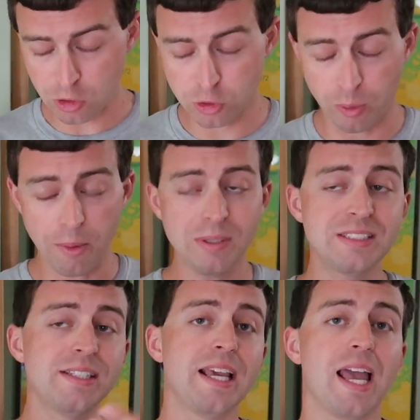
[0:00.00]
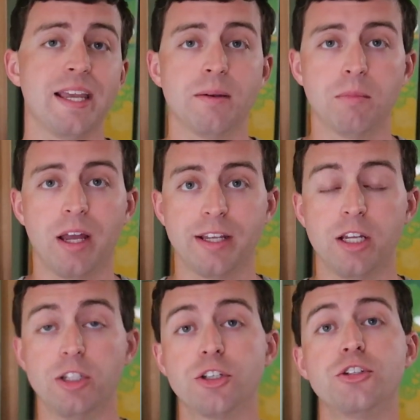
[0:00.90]
so I went to the AM
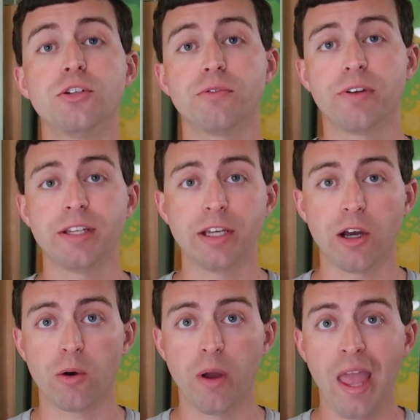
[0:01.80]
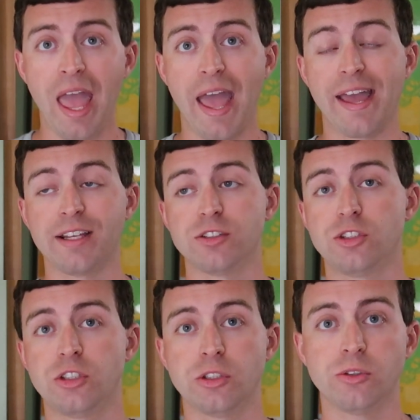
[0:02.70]
line to shoot video
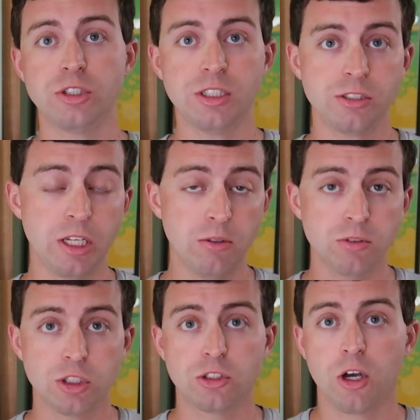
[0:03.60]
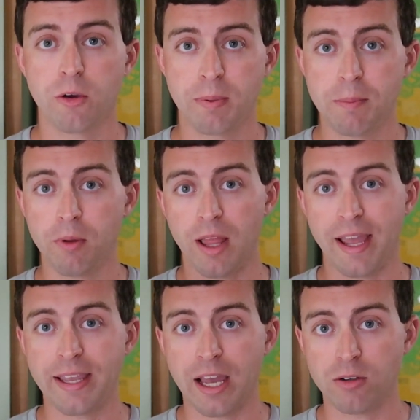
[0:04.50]
and to just, you know, just talk with people,
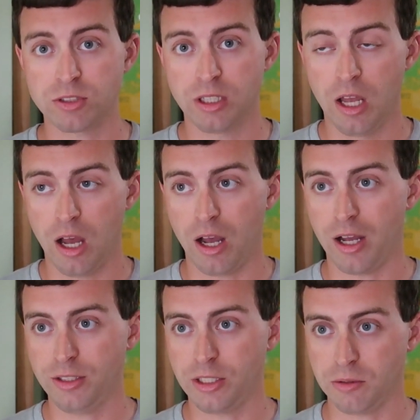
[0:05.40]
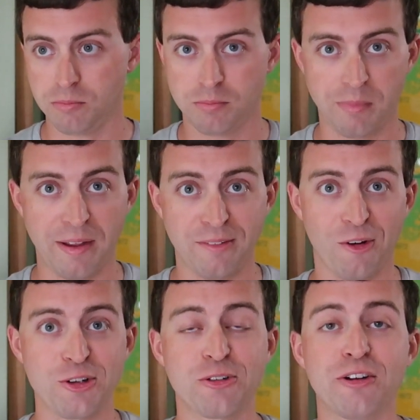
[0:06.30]
hang out, you know, my
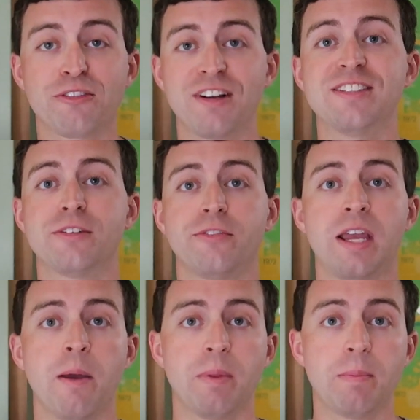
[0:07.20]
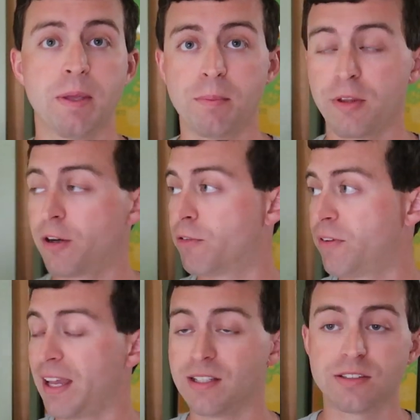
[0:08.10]
archery friends and family, people that are
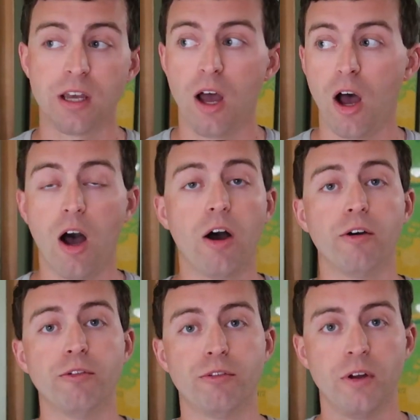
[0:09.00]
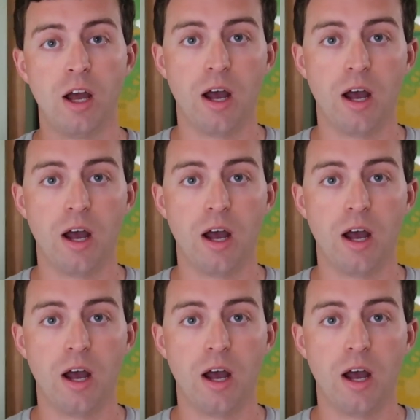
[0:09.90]
fans of